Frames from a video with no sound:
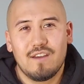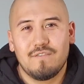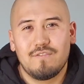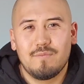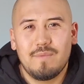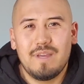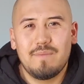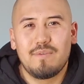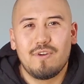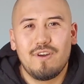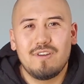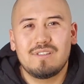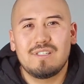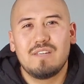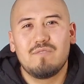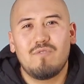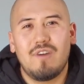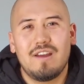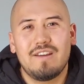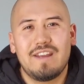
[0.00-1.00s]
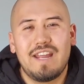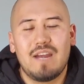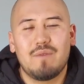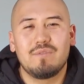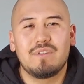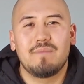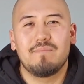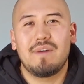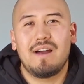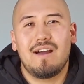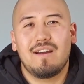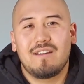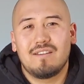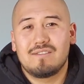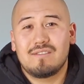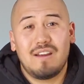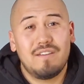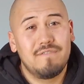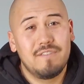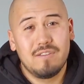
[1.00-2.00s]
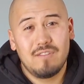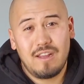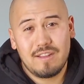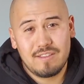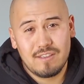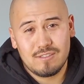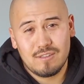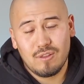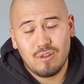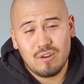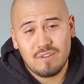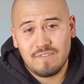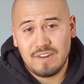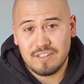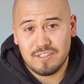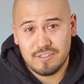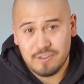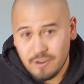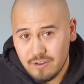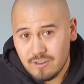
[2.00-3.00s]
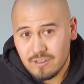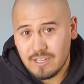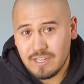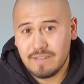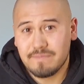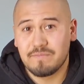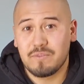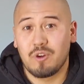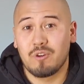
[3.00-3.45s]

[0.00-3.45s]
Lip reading: For me personally, right now with the markets, I feel like there's a lot of uncertainty,